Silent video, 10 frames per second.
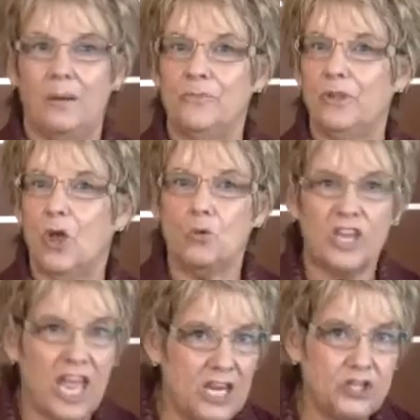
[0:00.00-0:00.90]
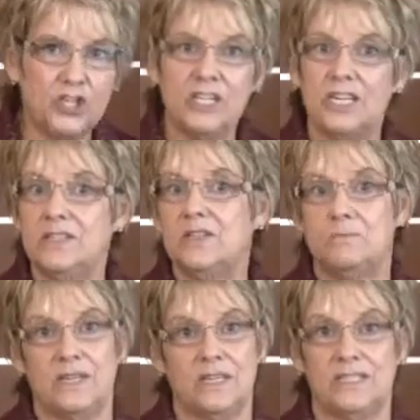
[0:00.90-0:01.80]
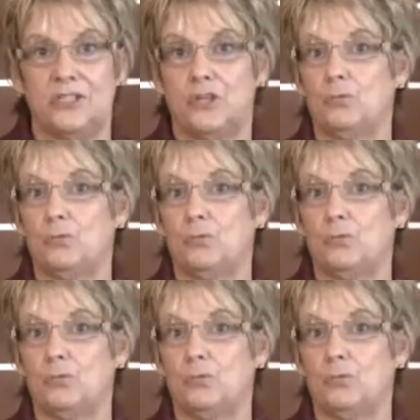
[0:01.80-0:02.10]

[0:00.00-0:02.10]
the location is the biggest issue.